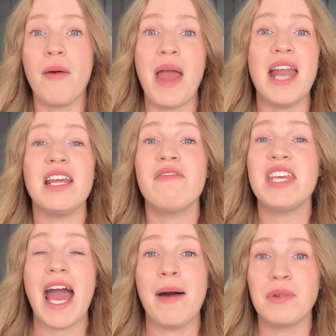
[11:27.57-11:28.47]
Any of
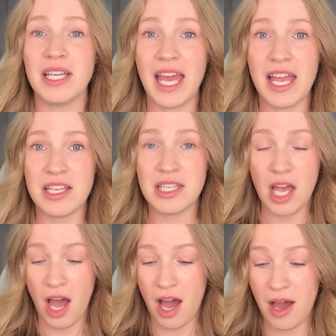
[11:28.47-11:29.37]
the appliques,
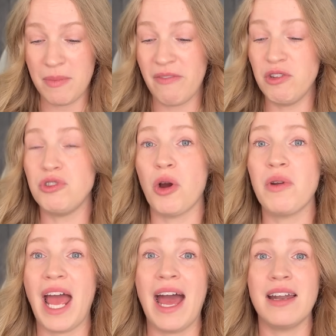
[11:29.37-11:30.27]
if you
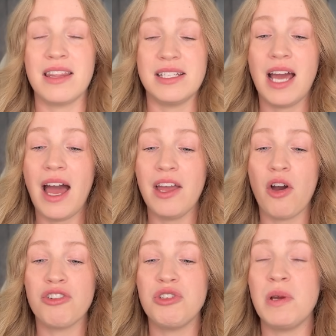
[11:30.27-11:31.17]
don't add the tie
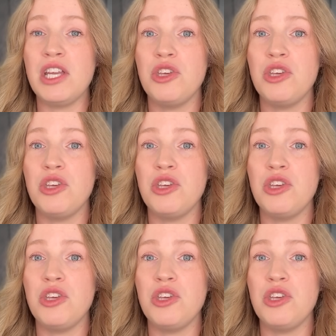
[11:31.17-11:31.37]
onto it,